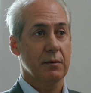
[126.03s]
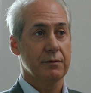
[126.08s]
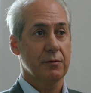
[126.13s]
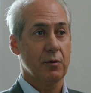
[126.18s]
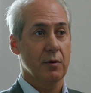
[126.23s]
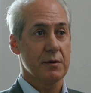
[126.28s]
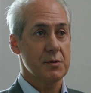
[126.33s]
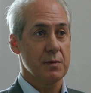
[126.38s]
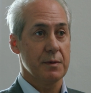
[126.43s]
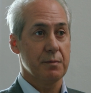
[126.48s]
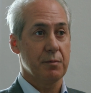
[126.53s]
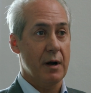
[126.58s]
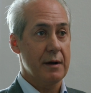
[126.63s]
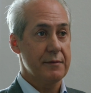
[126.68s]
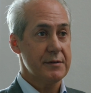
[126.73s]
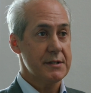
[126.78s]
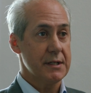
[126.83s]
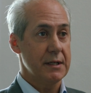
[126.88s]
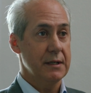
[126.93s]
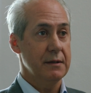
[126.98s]
of course, with
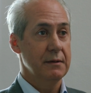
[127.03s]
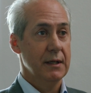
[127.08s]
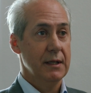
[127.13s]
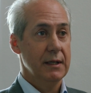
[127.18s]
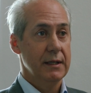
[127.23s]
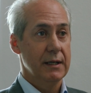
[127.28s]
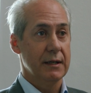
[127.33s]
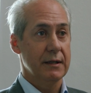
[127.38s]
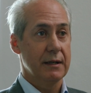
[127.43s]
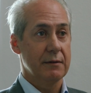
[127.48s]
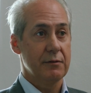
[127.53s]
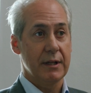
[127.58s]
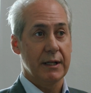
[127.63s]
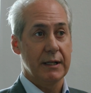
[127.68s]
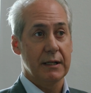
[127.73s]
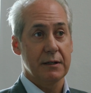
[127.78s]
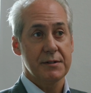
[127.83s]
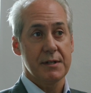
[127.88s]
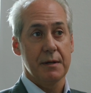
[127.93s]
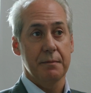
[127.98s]
privacy and everything
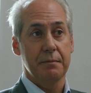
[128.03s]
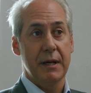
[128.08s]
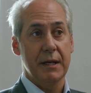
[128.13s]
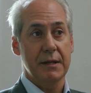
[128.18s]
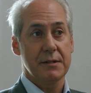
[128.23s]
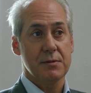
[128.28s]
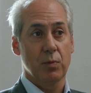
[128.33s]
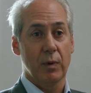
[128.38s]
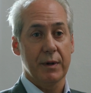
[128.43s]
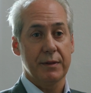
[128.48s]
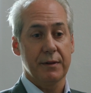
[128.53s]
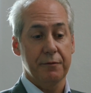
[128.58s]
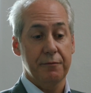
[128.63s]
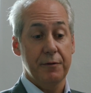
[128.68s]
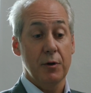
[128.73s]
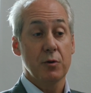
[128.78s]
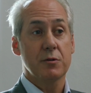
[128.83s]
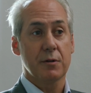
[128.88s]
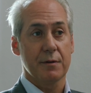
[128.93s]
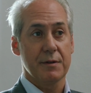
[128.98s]
else that makes what the
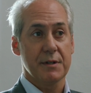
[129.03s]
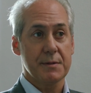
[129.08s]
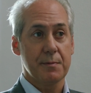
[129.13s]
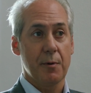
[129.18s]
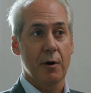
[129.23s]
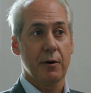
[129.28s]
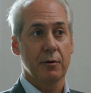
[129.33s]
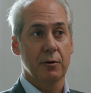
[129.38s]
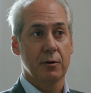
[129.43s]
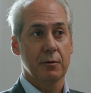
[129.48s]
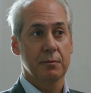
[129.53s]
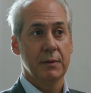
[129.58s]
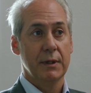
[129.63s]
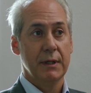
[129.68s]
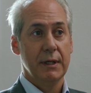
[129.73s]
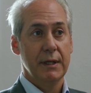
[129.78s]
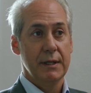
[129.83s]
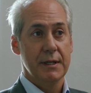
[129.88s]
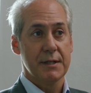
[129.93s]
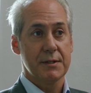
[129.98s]
future of the smart home
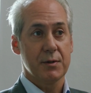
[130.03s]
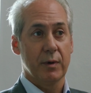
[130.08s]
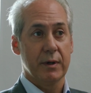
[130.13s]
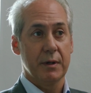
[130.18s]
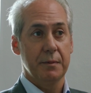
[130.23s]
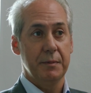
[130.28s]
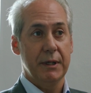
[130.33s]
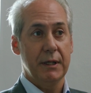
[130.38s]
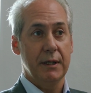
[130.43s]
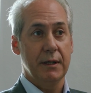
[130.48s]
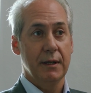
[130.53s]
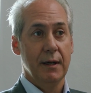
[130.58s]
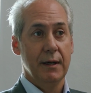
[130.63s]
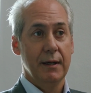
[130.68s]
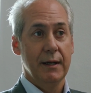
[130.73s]
is going to be.